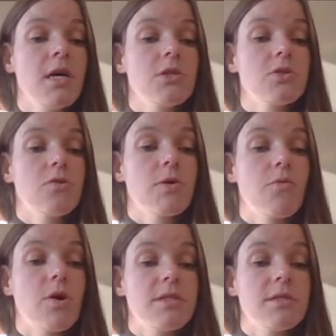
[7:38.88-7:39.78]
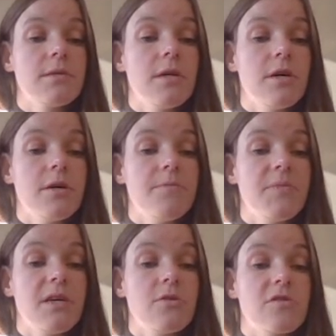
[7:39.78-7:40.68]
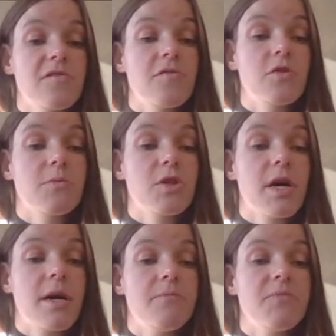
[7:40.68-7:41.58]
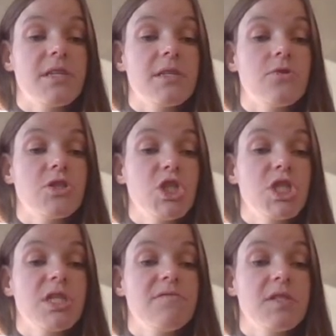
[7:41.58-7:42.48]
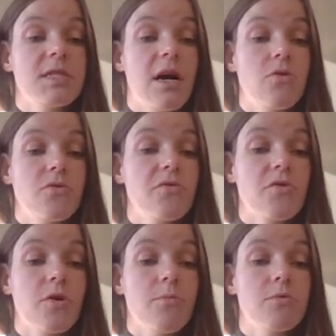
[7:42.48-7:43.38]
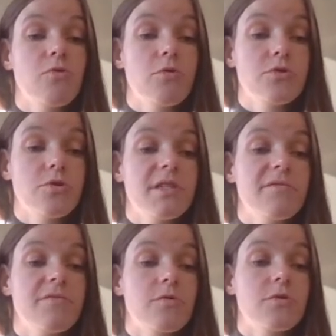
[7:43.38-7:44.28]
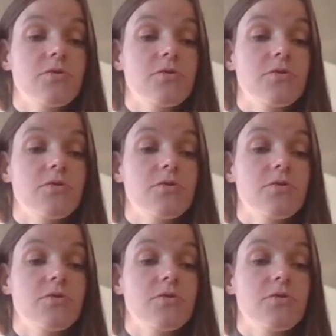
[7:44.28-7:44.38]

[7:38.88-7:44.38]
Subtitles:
So we want in our formula that it not shifts down from row 34 to